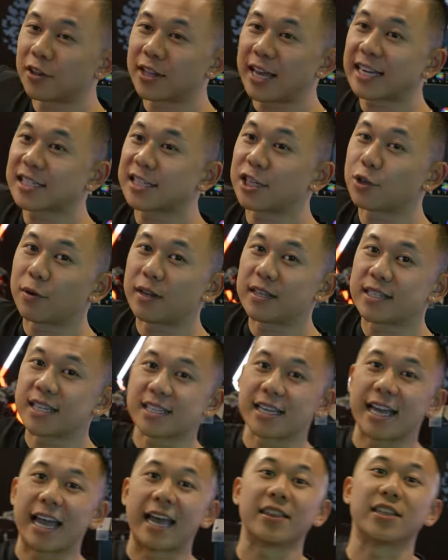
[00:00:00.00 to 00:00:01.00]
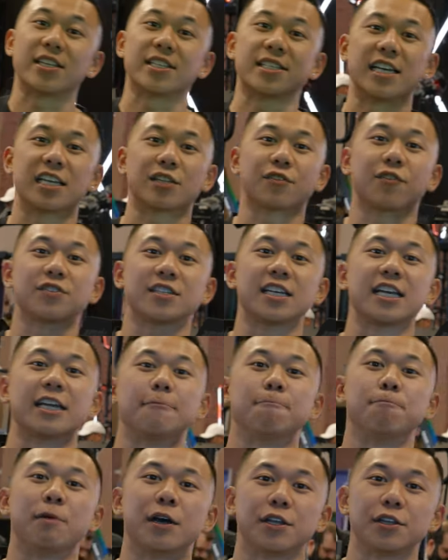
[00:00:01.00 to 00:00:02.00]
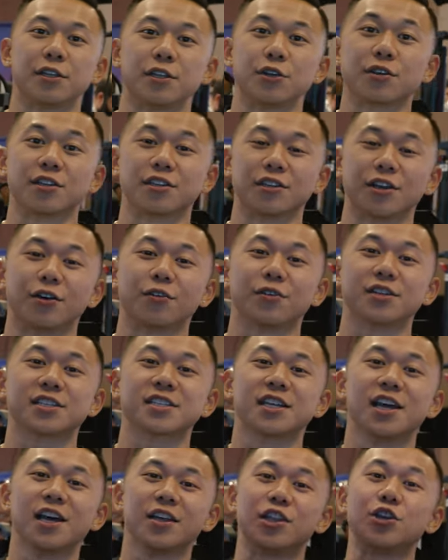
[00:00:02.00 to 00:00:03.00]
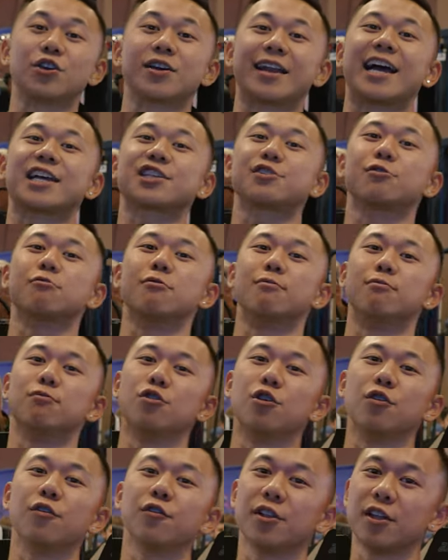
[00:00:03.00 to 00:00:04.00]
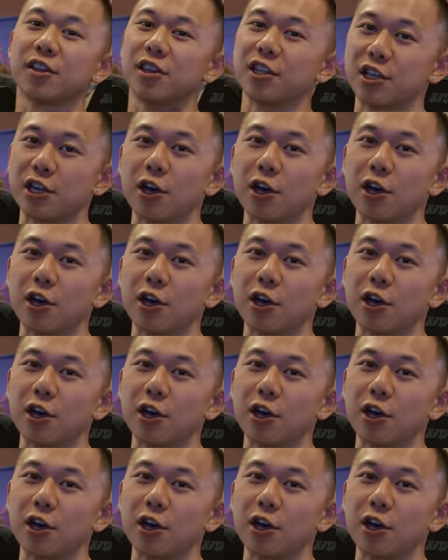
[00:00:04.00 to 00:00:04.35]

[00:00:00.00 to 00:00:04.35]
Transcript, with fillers: on the XT26 and the CS15, but you can notice you can actually remove the